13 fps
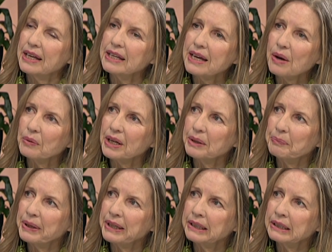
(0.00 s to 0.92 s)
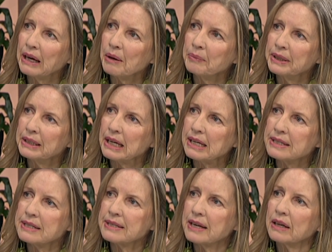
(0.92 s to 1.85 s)
Yeah, well, I'd been. I mean, as
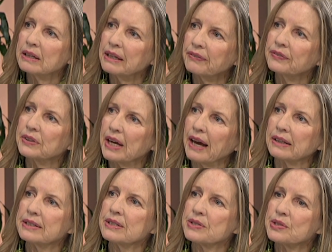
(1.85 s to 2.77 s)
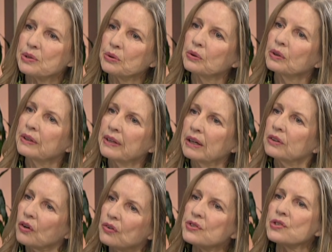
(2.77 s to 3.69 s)
I say, I'd left acting school and I'd
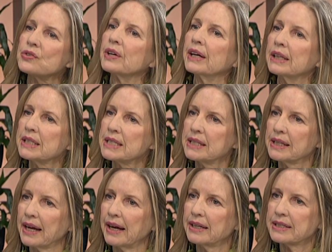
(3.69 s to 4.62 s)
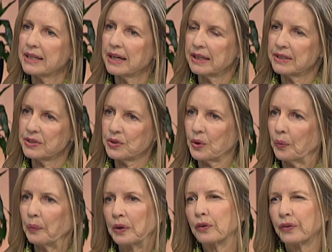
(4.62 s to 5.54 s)
gone straight into that. And so,
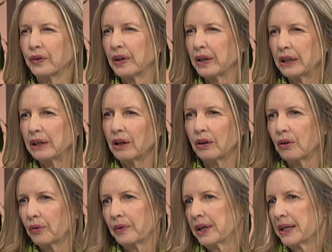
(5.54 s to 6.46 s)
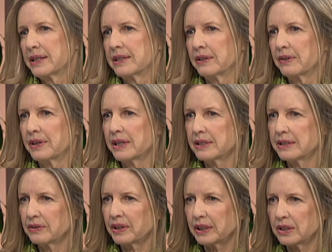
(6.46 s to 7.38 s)
when you're in a long running
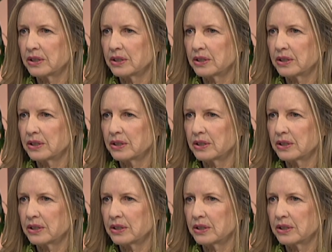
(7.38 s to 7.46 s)
series, you get